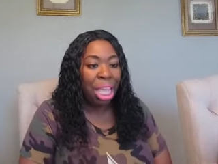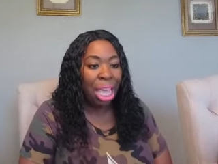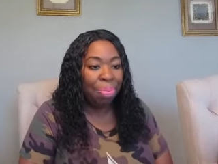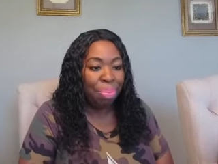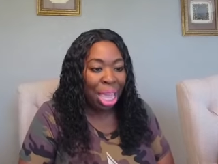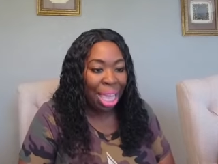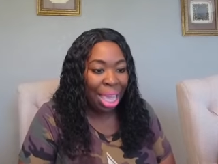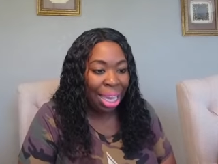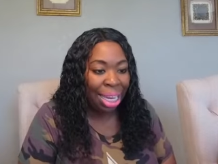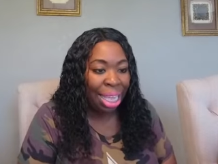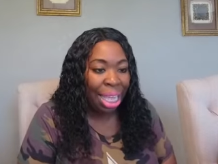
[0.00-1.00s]
and
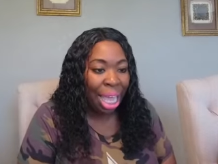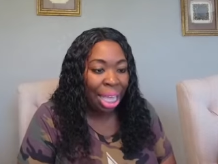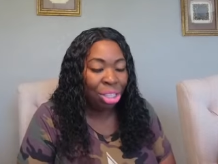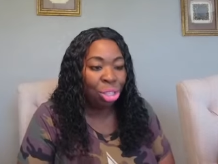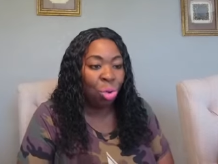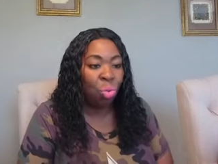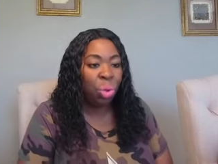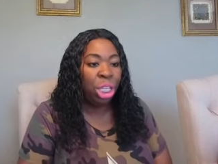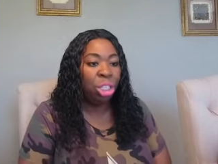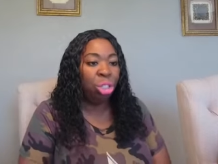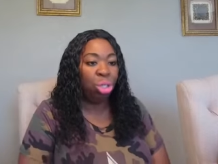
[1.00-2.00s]
man. And so
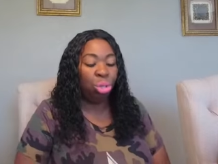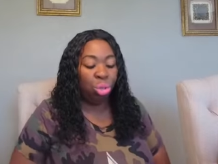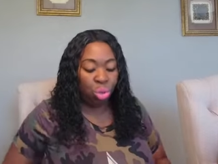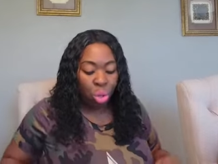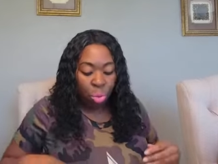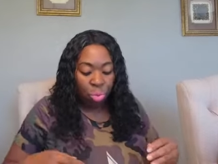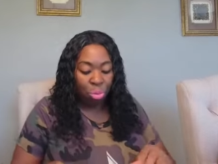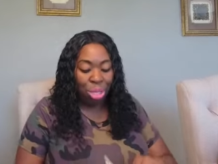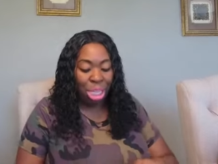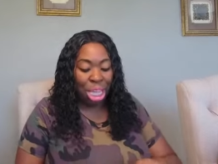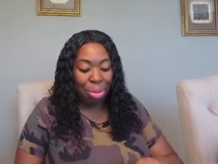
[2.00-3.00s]
we too will
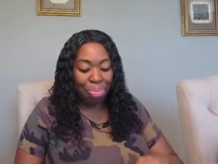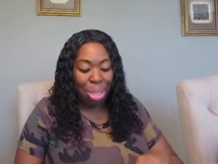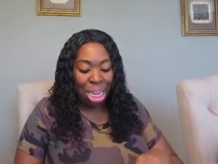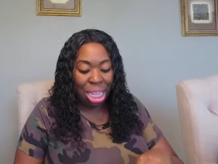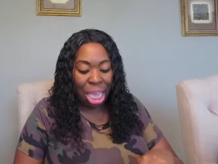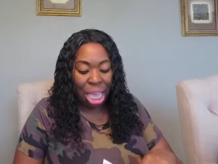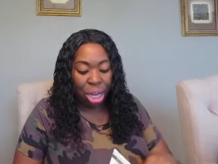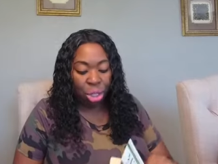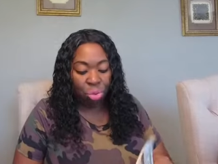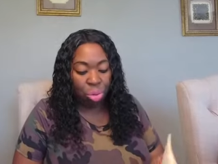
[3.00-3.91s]
become mediators.